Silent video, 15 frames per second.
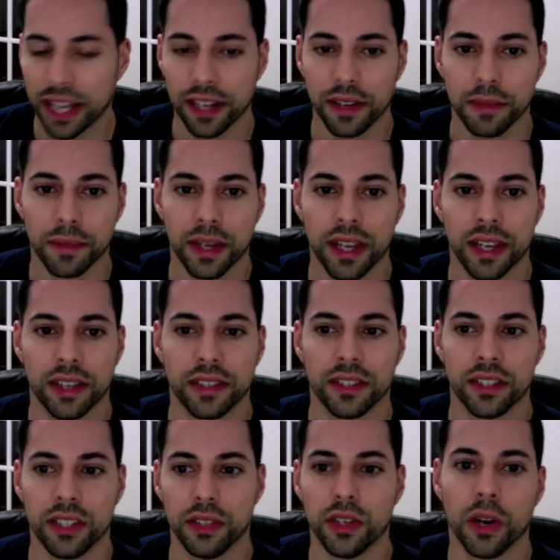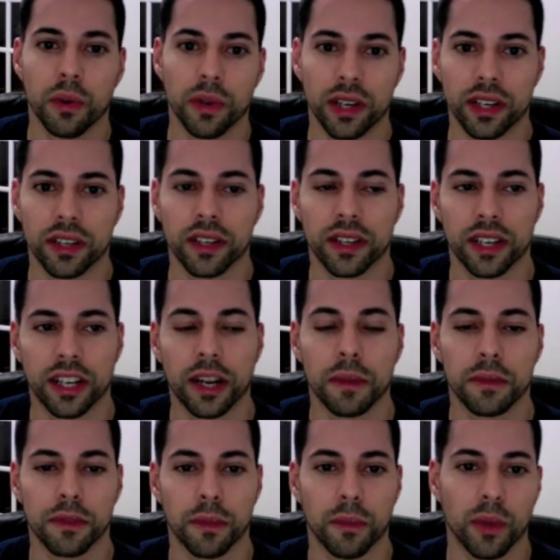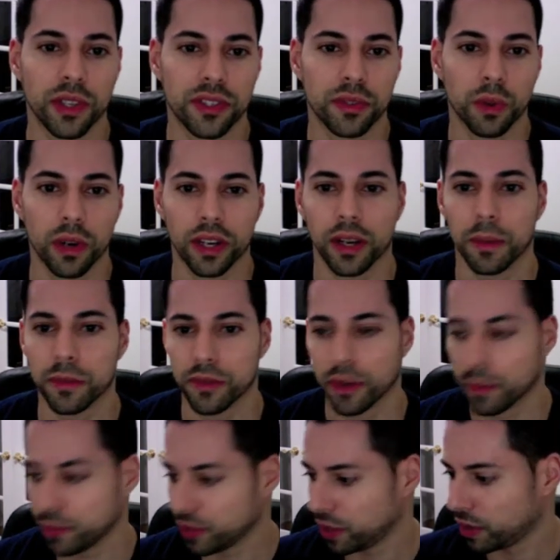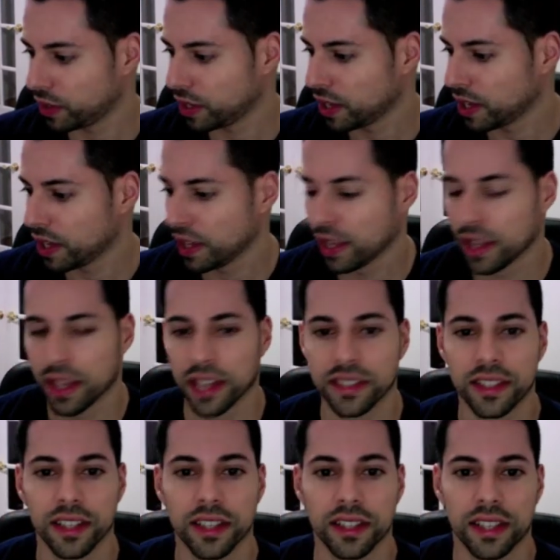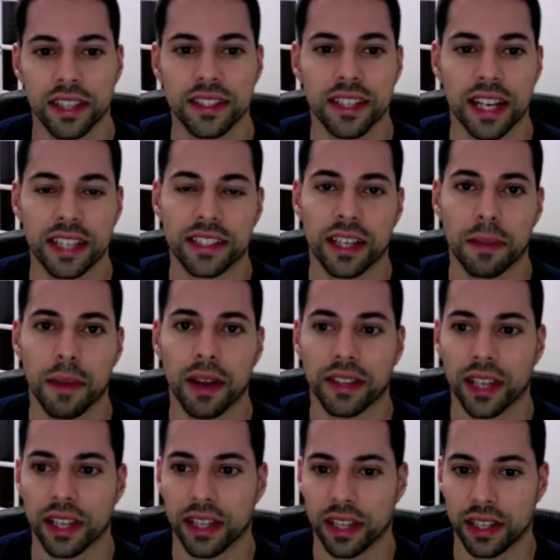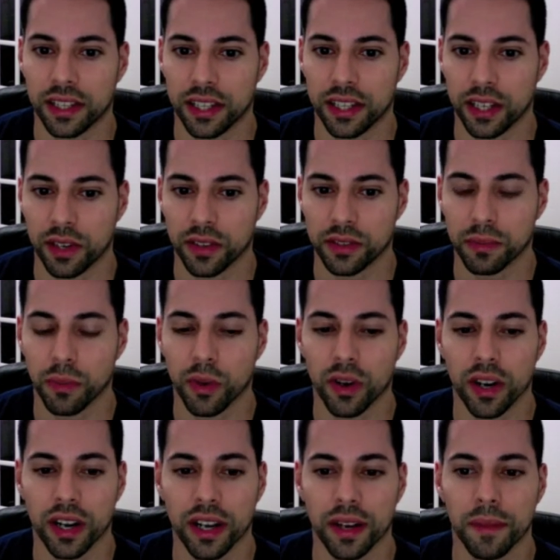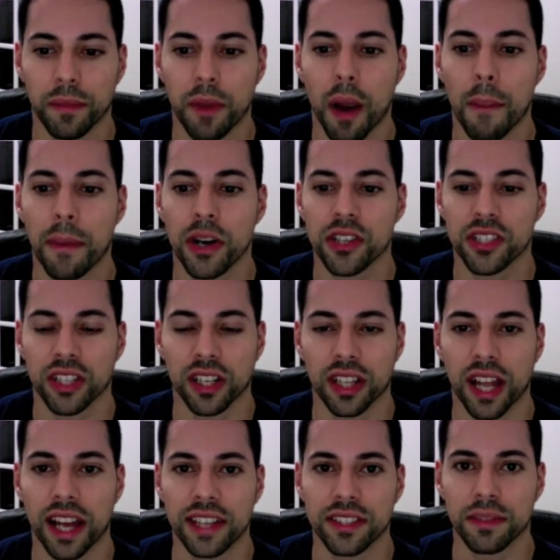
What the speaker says: them, and where it comes from, what store it comes from. So that's the nice thing about that it's more a personalized